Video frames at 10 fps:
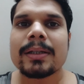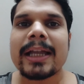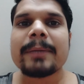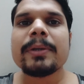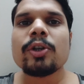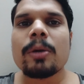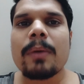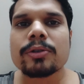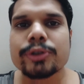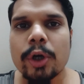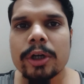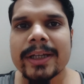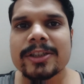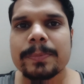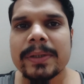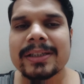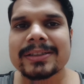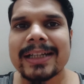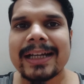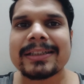let me know about your
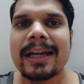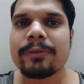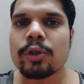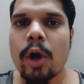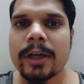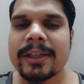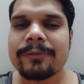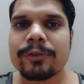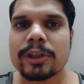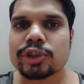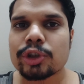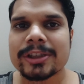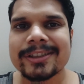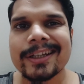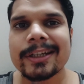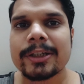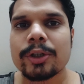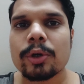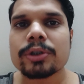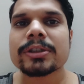experience guys. Have you got the first or the second
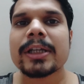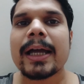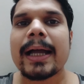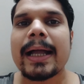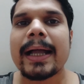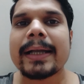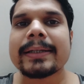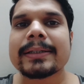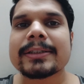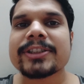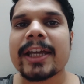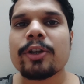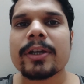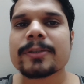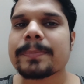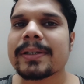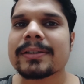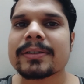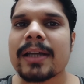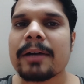dose? And uh, share your
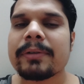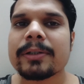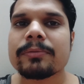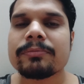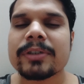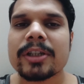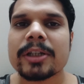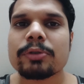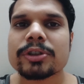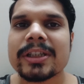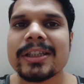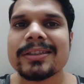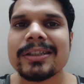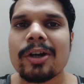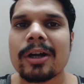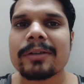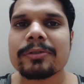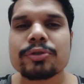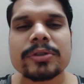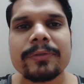experience, how it, whether it was easy or it
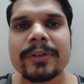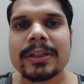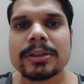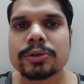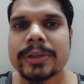was difficult to